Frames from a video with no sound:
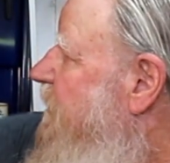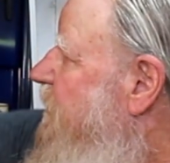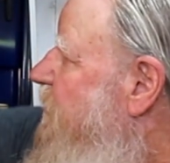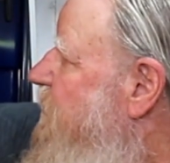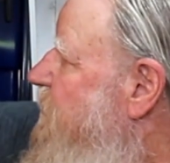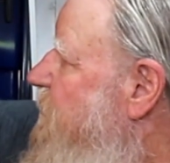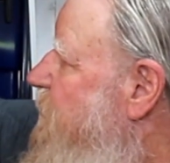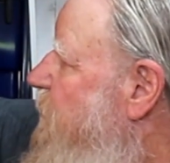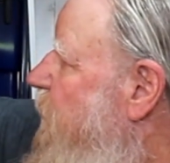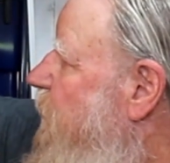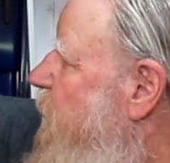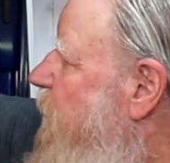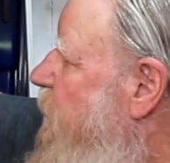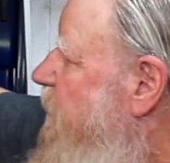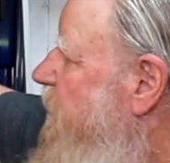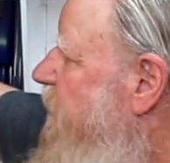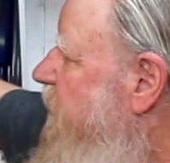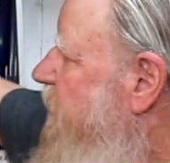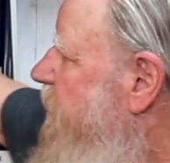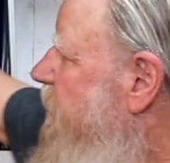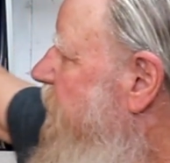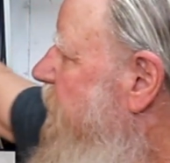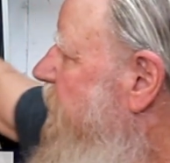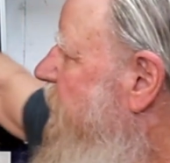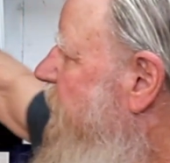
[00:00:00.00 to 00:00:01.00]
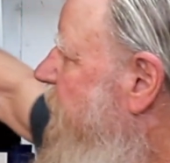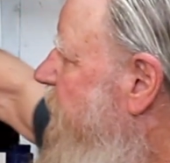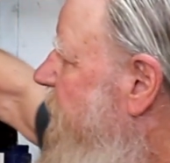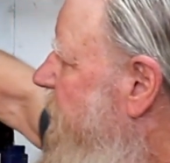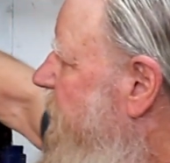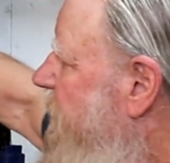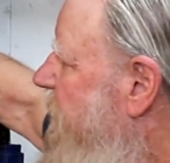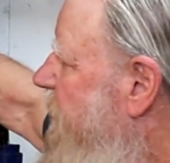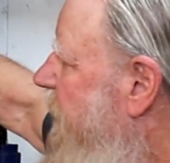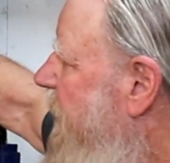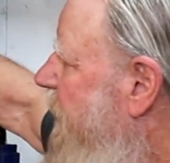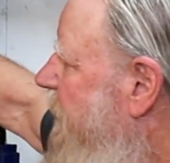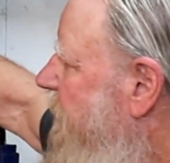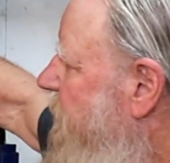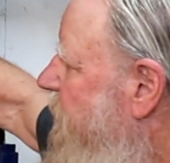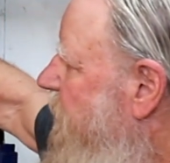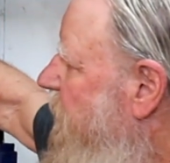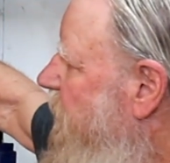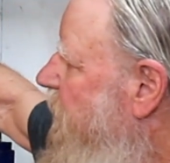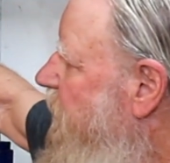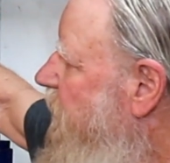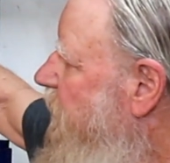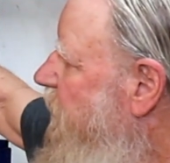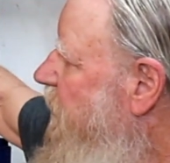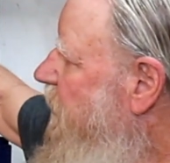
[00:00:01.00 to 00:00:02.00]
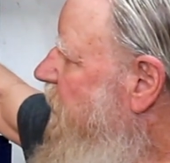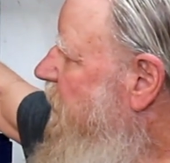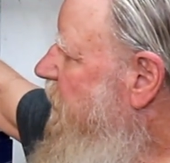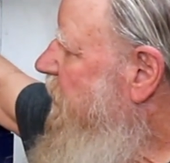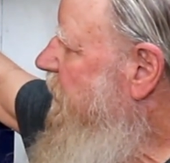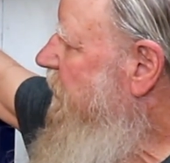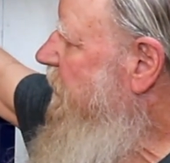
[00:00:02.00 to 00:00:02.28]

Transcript: So with that done,